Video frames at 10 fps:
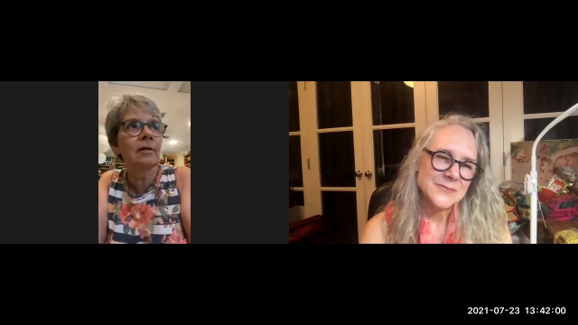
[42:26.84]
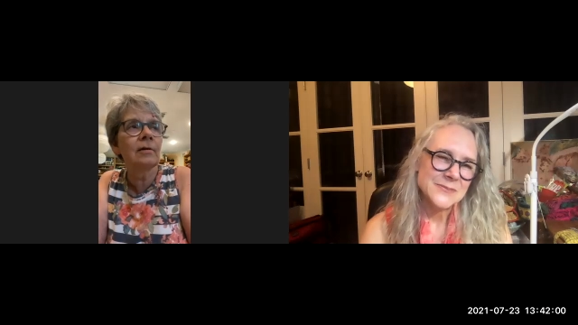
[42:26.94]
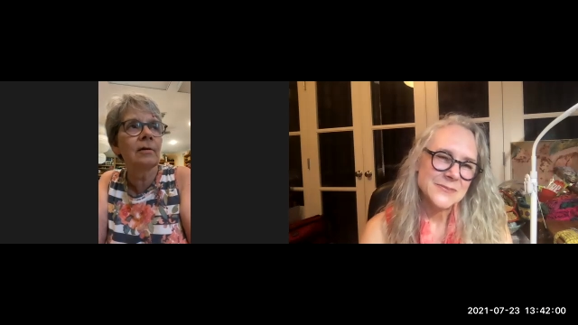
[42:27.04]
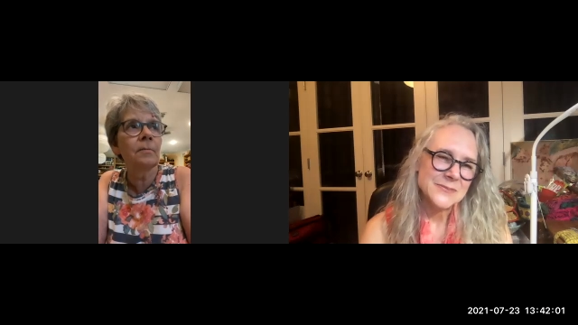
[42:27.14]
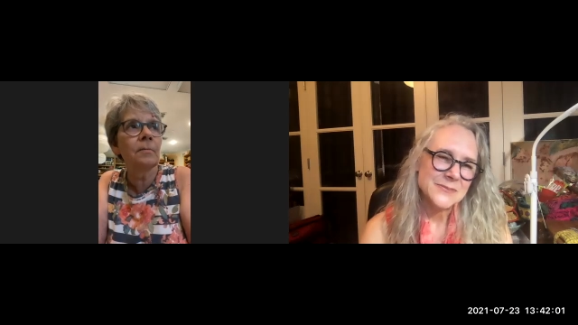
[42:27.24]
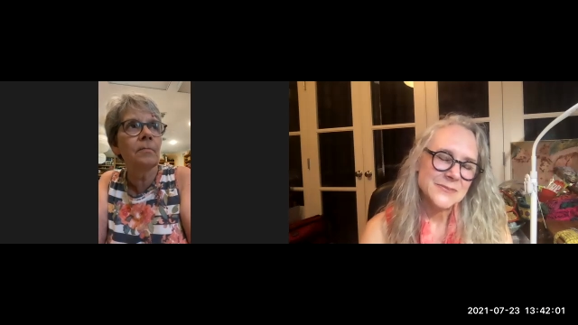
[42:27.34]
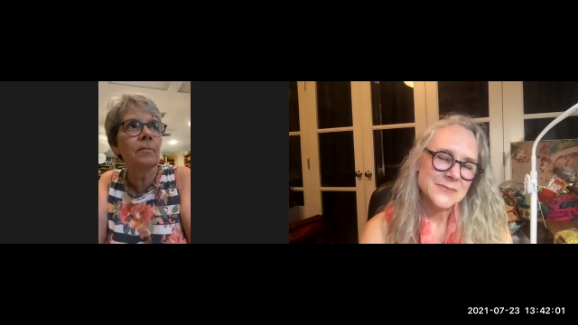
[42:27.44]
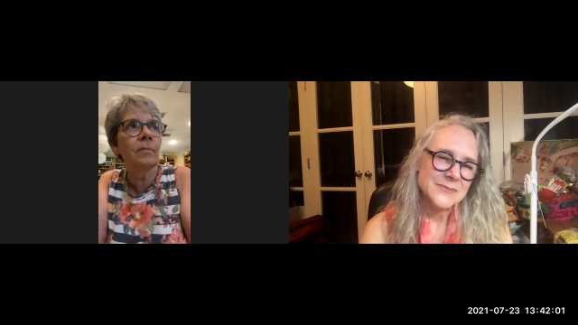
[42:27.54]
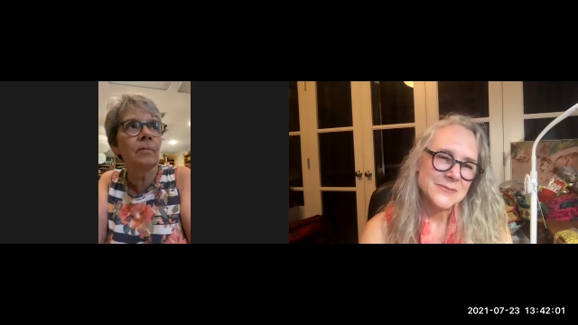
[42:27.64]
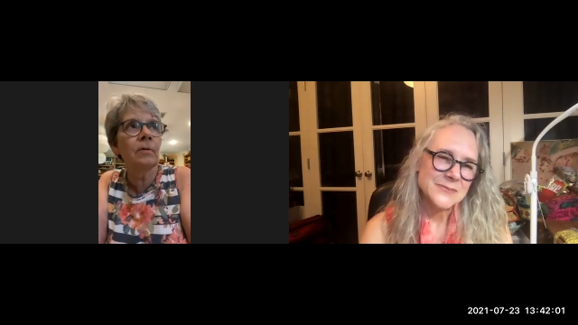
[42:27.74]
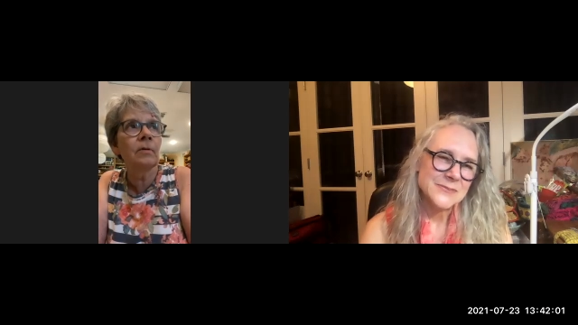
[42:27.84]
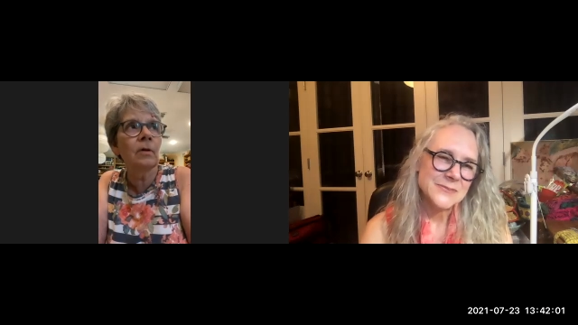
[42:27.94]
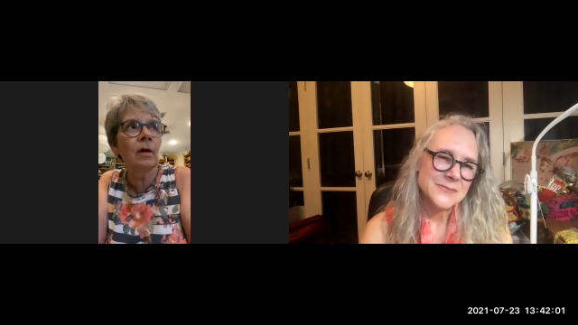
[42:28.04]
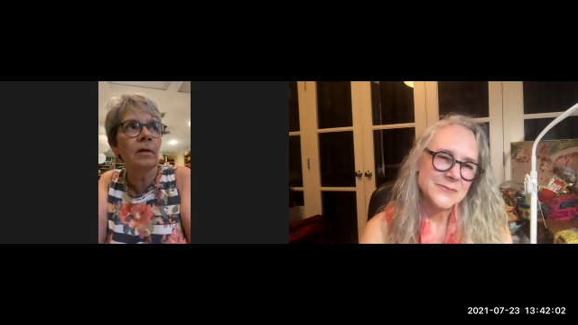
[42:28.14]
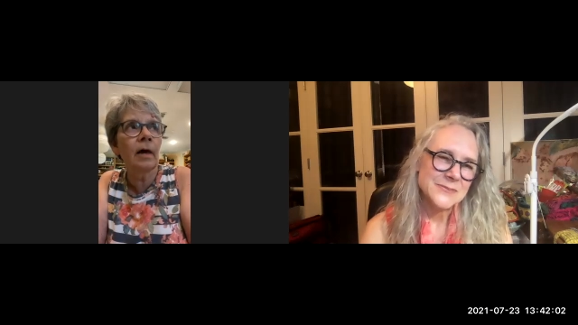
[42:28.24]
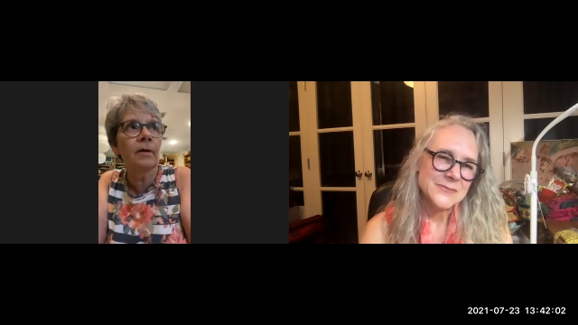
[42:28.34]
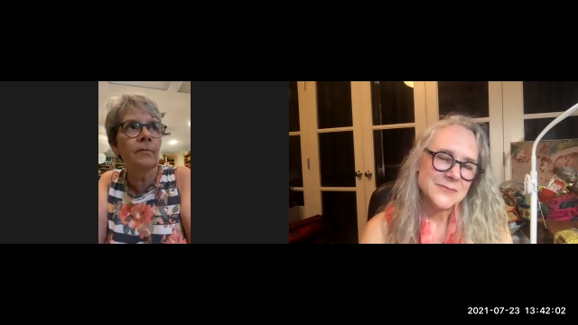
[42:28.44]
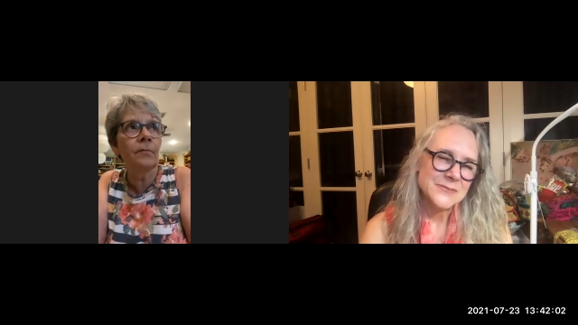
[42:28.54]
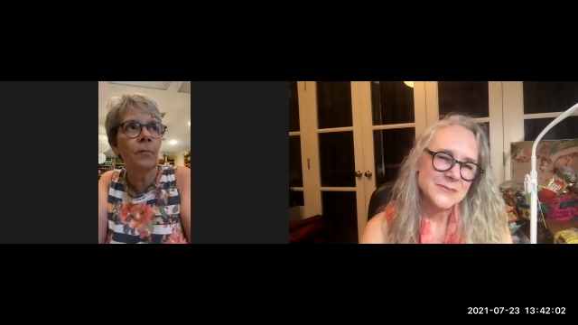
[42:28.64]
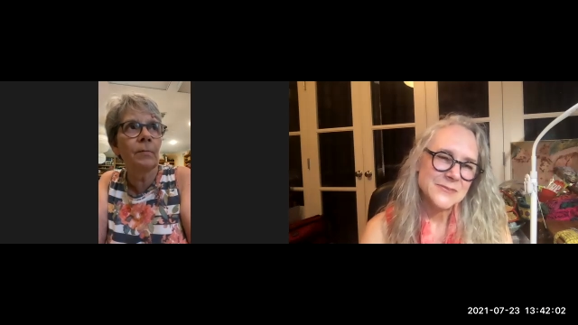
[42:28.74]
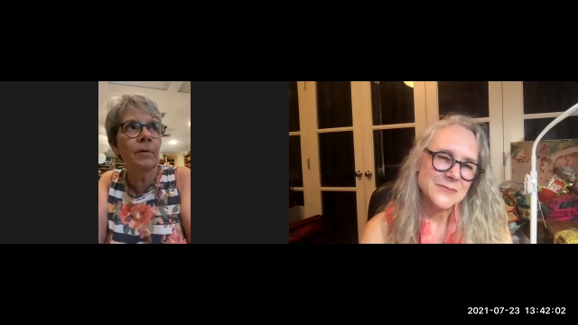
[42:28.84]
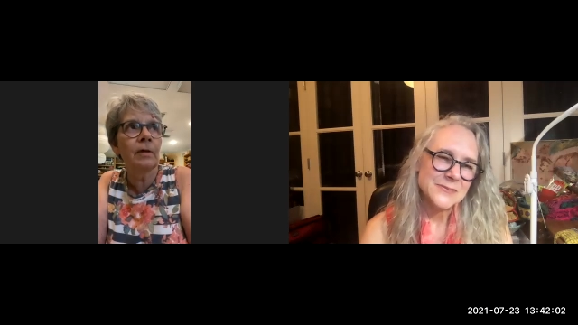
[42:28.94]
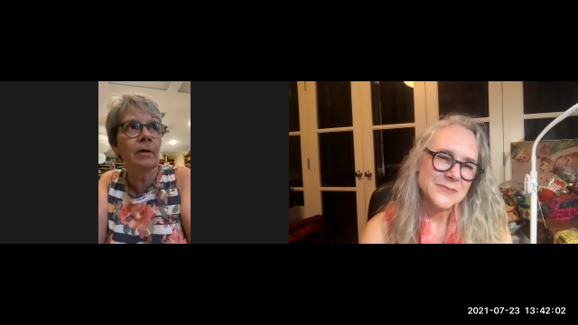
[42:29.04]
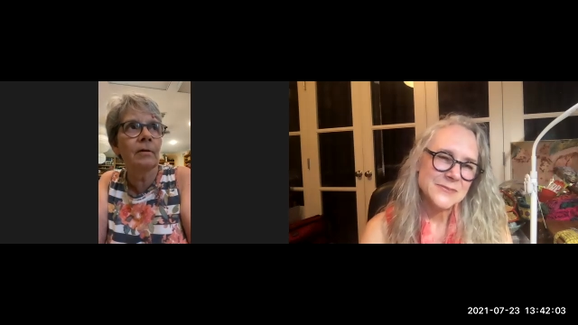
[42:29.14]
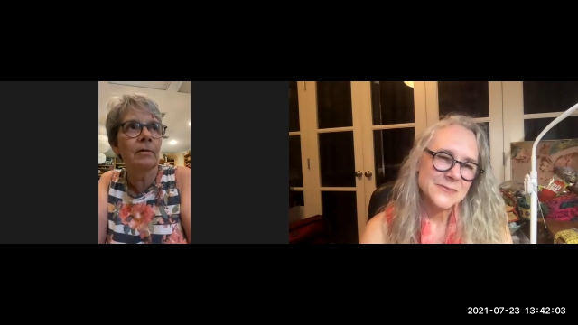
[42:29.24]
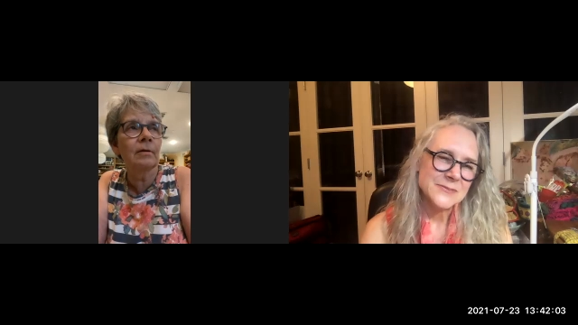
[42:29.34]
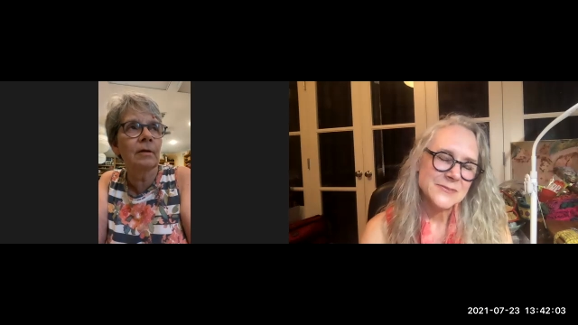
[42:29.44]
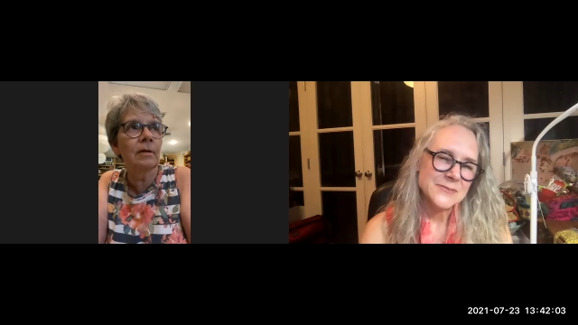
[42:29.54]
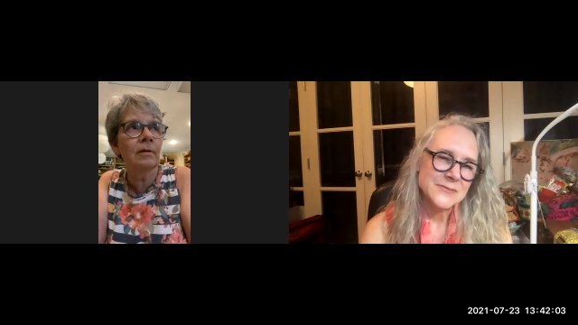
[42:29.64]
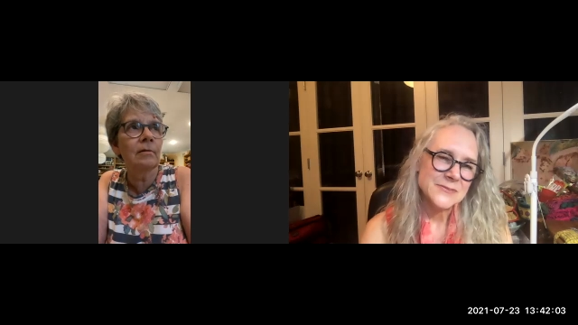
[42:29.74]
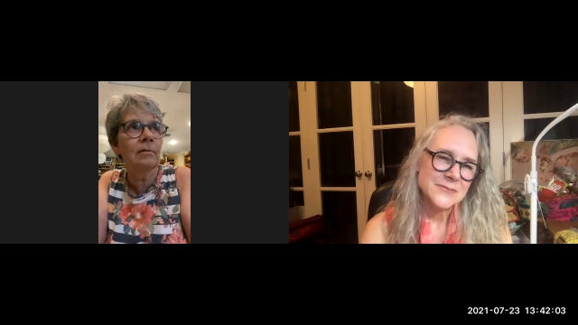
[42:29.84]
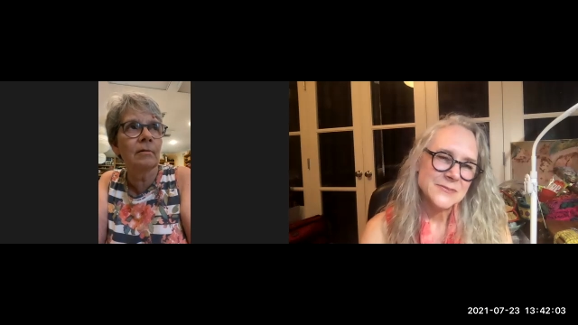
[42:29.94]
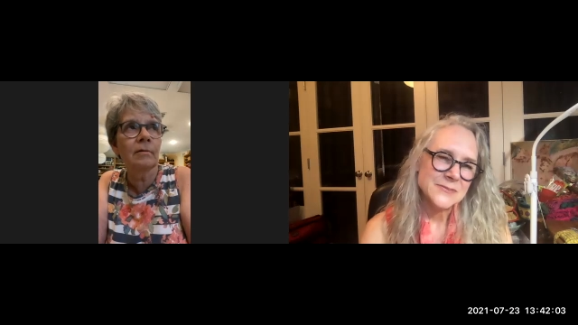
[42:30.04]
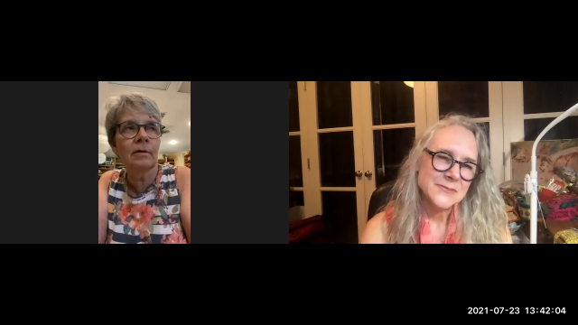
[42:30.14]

Speaker 1: a lot of women in